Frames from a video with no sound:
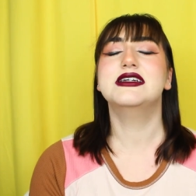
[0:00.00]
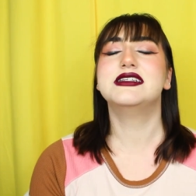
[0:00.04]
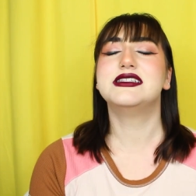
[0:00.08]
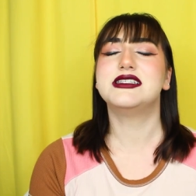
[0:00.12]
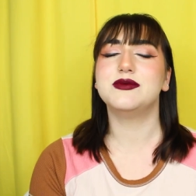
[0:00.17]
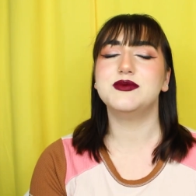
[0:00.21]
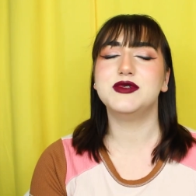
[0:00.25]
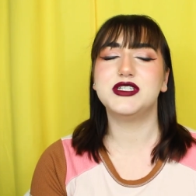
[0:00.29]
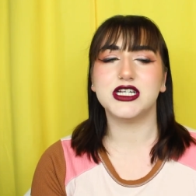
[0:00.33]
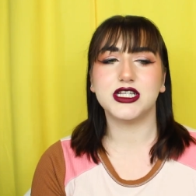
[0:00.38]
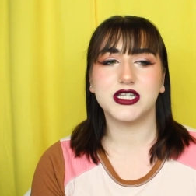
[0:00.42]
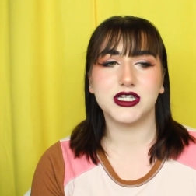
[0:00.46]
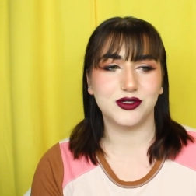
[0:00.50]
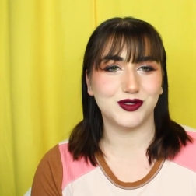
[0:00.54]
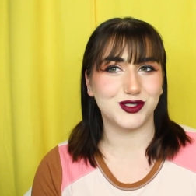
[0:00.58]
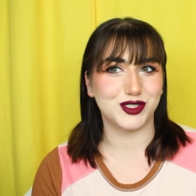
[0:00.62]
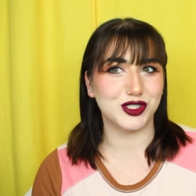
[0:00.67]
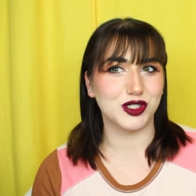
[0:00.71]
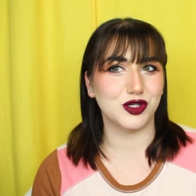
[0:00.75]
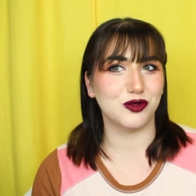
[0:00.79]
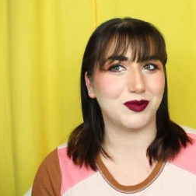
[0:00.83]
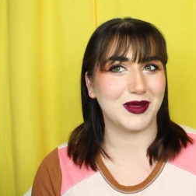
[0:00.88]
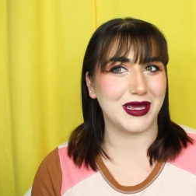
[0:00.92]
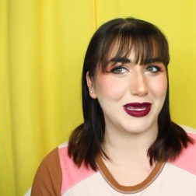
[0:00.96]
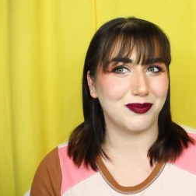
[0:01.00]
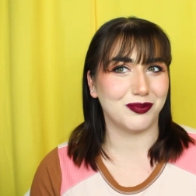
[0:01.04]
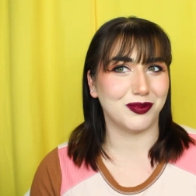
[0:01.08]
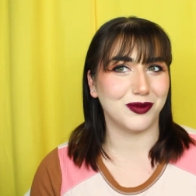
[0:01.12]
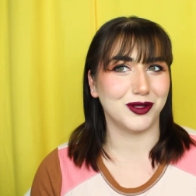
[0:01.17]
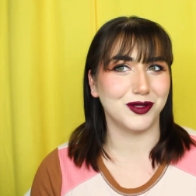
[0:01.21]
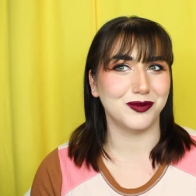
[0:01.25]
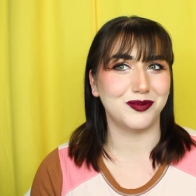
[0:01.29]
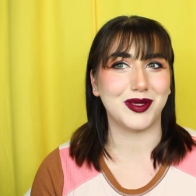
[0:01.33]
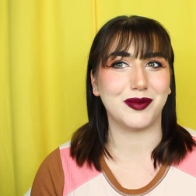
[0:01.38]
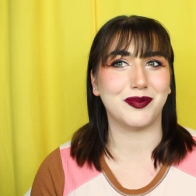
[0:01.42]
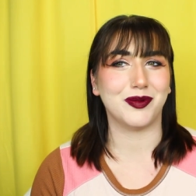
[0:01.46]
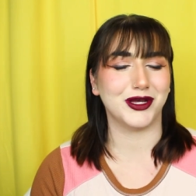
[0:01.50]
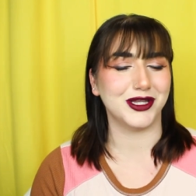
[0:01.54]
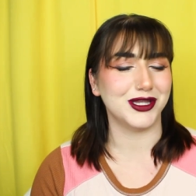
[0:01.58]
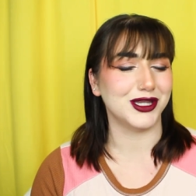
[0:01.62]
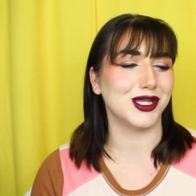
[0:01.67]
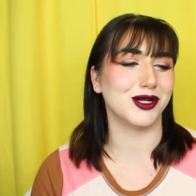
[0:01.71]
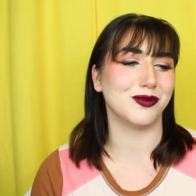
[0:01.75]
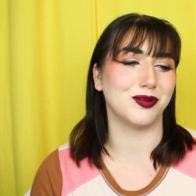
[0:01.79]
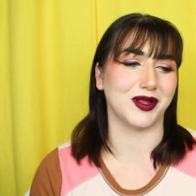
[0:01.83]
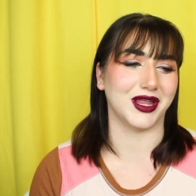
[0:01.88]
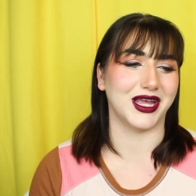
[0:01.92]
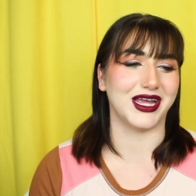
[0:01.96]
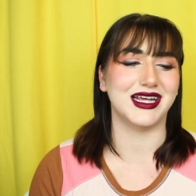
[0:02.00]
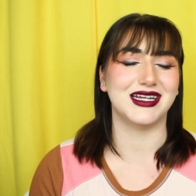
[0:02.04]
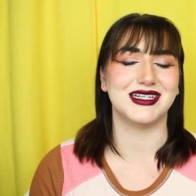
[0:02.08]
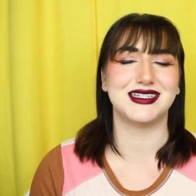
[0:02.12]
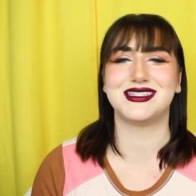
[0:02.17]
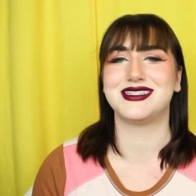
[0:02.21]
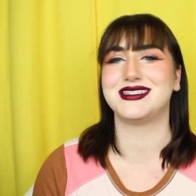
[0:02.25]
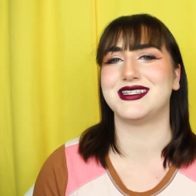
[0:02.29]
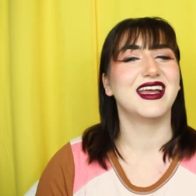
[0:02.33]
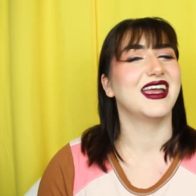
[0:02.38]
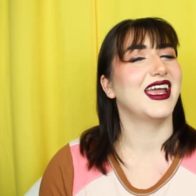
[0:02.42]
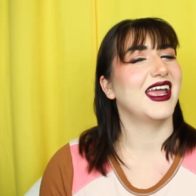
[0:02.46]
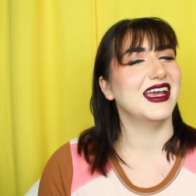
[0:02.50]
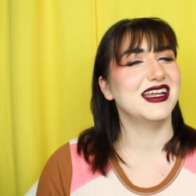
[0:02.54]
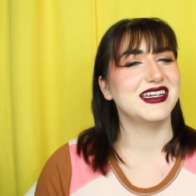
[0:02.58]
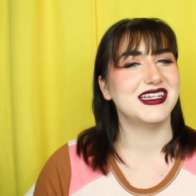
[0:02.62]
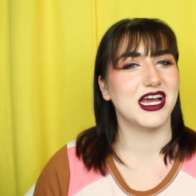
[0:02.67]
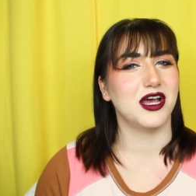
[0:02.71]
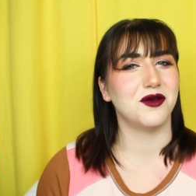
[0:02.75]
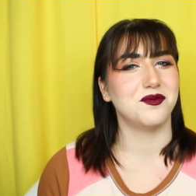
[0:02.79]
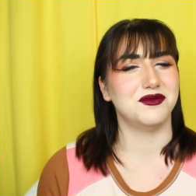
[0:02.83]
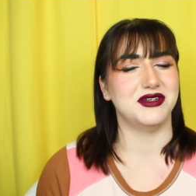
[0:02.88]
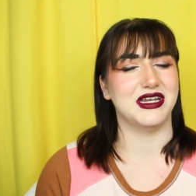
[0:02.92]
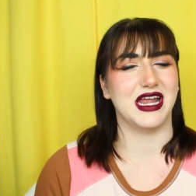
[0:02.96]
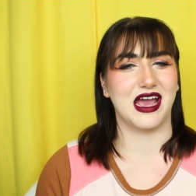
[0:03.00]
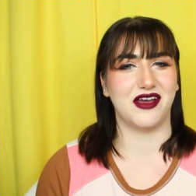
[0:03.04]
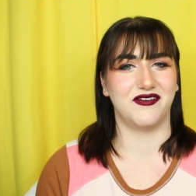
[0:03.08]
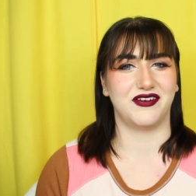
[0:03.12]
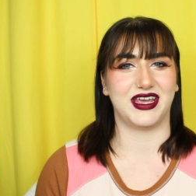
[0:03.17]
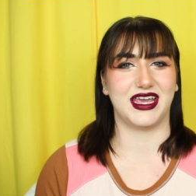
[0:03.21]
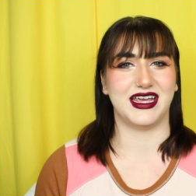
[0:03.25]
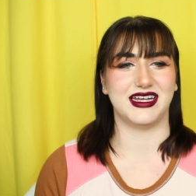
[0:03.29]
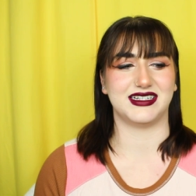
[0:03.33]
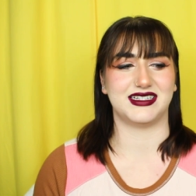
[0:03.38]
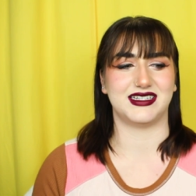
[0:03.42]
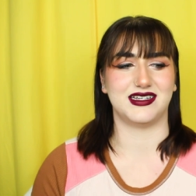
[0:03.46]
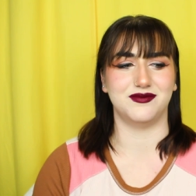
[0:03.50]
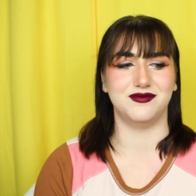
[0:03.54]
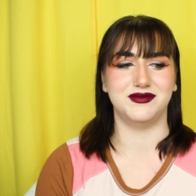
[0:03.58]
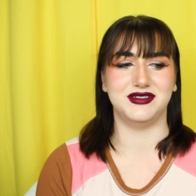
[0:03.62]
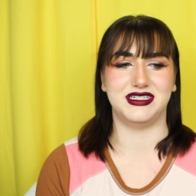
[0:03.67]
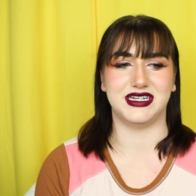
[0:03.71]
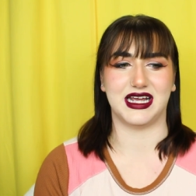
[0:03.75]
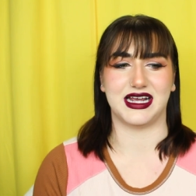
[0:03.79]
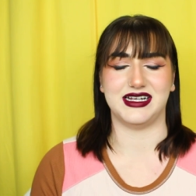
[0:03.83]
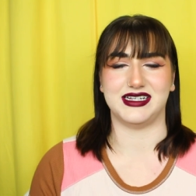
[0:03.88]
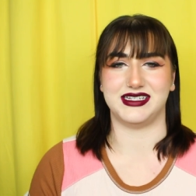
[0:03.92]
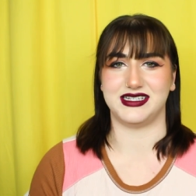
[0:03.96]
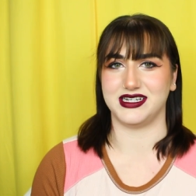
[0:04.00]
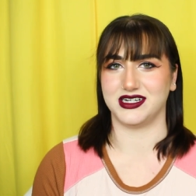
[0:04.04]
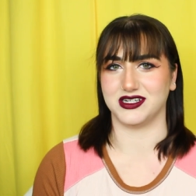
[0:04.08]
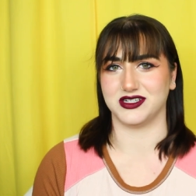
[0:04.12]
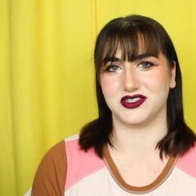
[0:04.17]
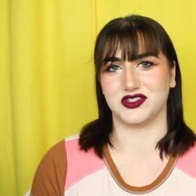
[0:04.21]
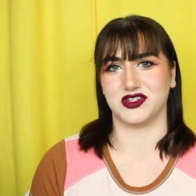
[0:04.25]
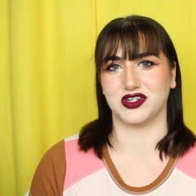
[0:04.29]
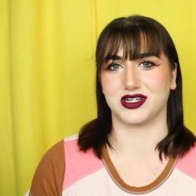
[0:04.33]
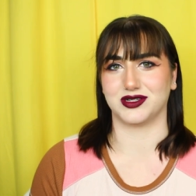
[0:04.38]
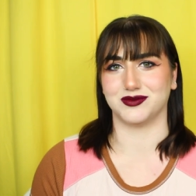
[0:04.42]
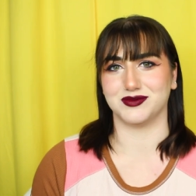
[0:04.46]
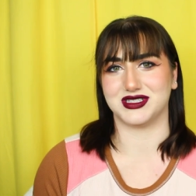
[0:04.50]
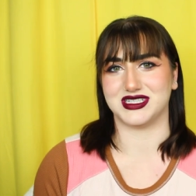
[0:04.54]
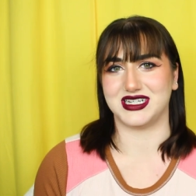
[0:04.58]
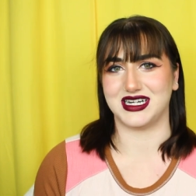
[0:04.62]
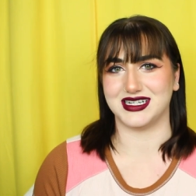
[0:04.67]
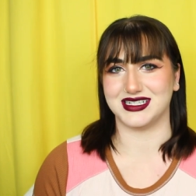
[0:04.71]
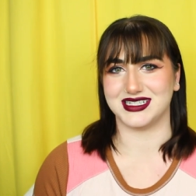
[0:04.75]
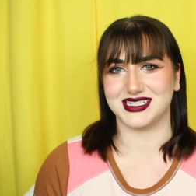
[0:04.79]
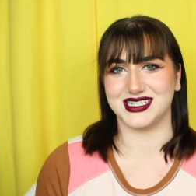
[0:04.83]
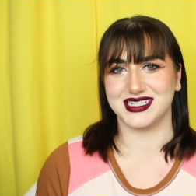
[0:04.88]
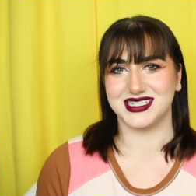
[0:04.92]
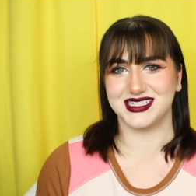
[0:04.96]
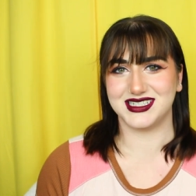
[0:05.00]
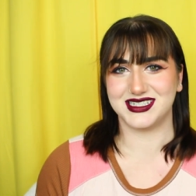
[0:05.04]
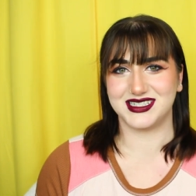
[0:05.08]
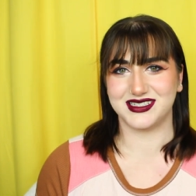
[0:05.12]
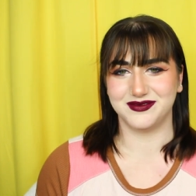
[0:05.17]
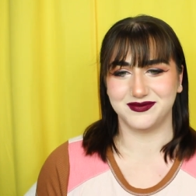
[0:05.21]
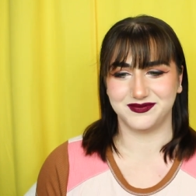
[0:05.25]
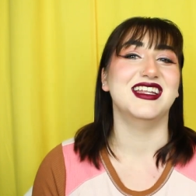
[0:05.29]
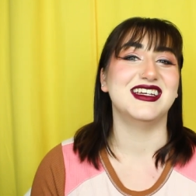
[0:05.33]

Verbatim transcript: some delusional people be put in their place and help navigate some dicier circumstances.